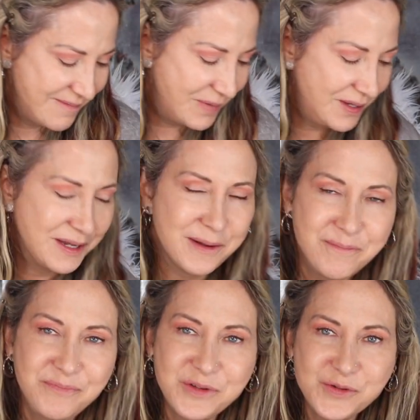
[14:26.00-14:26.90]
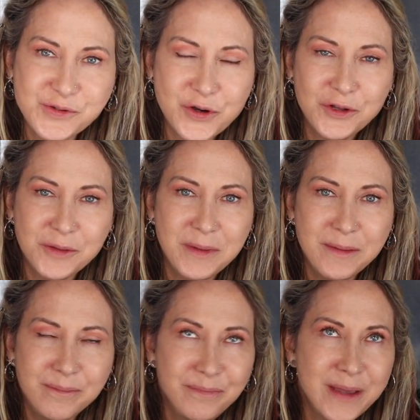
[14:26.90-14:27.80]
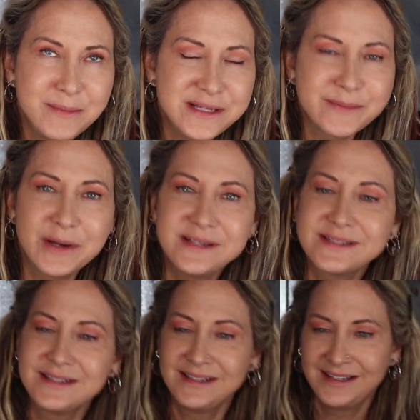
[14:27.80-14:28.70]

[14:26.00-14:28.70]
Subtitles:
But yeah, she was calling me Baby Spice.